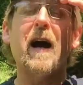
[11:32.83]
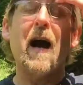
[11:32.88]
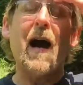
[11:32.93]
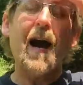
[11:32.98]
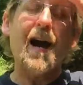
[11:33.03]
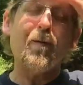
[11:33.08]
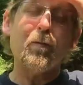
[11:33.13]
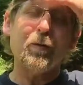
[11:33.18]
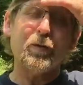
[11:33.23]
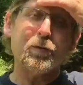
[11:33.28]

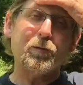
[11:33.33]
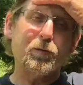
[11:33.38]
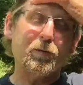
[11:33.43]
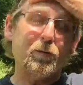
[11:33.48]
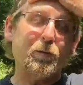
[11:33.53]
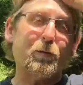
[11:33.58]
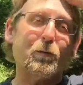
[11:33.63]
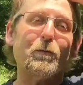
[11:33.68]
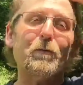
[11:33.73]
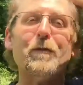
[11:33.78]
I was
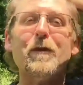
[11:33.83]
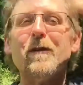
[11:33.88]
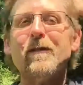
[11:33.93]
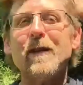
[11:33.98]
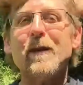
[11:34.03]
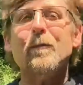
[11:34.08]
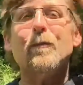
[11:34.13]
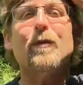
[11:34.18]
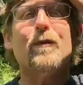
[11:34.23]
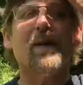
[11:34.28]

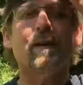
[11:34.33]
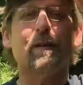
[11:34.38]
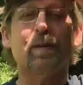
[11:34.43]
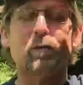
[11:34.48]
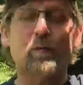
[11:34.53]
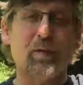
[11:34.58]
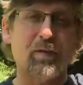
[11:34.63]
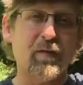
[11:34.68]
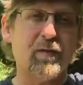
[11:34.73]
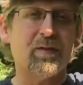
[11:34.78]
really
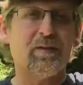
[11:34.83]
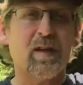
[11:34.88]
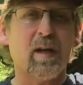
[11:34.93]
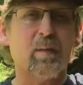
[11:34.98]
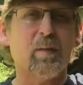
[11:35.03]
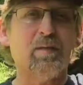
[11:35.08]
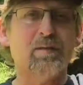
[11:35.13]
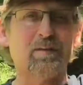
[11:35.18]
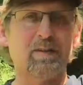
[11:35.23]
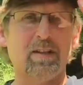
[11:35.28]
impressed with the
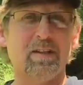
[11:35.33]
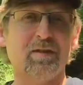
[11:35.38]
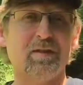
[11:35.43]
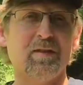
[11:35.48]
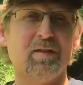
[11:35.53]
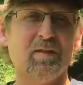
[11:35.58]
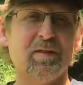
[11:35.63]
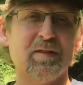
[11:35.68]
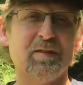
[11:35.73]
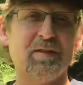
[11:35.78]

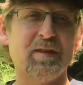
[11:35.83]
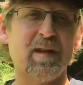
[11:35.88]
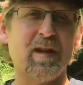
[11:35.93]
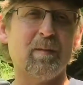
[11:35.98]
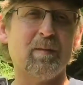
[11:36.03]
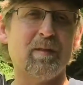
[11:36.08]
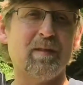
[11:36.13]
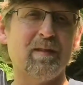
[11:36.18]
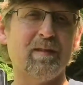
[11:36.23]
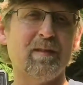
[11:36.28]
stabilization on this
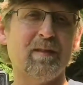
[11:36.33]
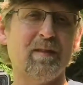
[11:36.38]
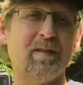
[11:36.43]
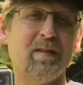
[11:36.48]
camera.